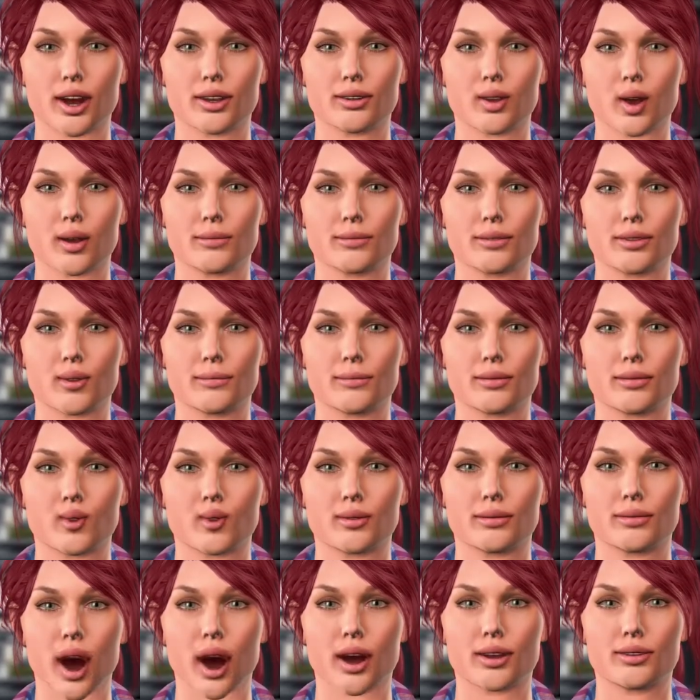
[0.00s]
Hello from
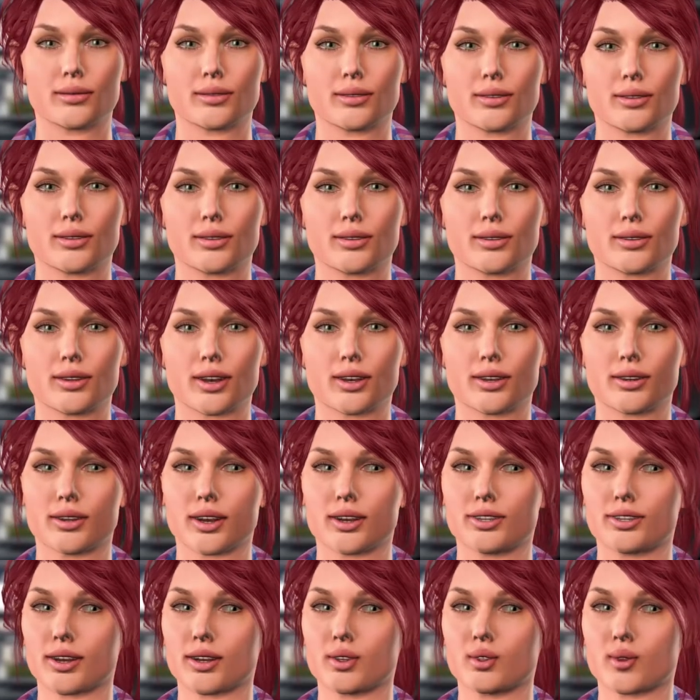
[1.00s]
India.
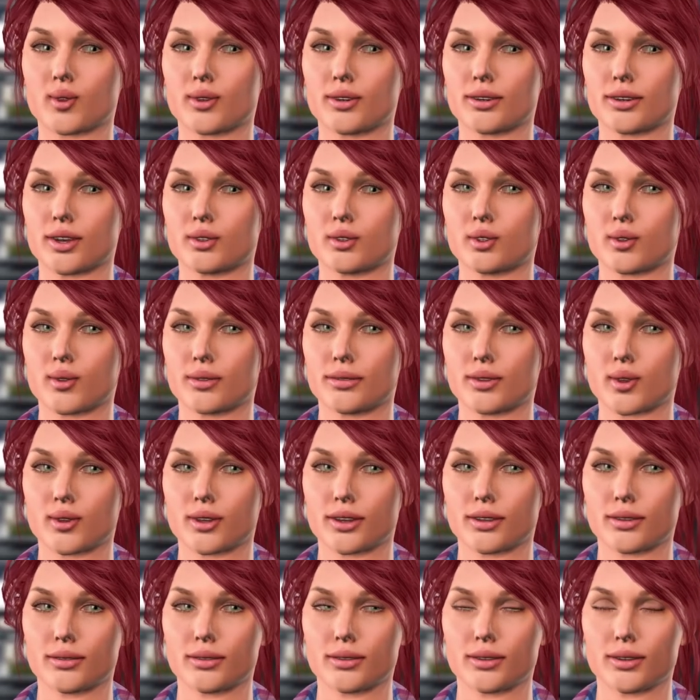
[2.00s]
Alice is in touch with
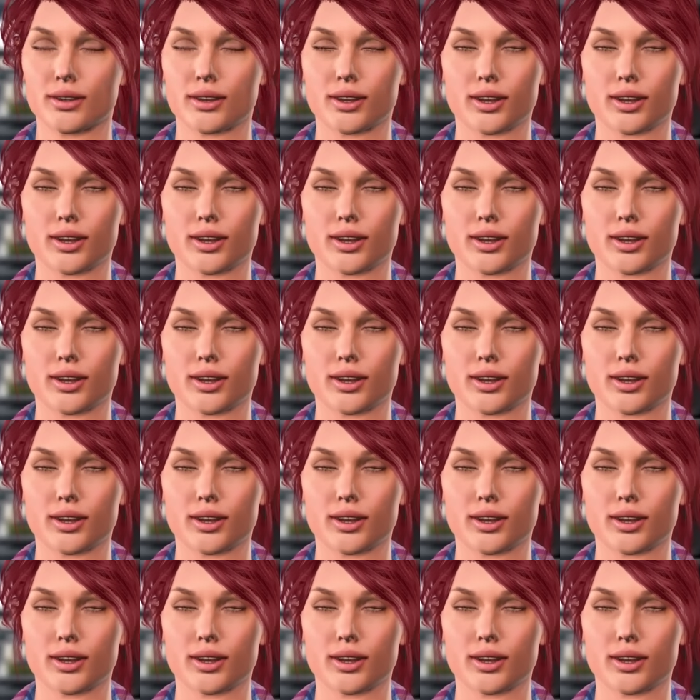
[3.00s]
you.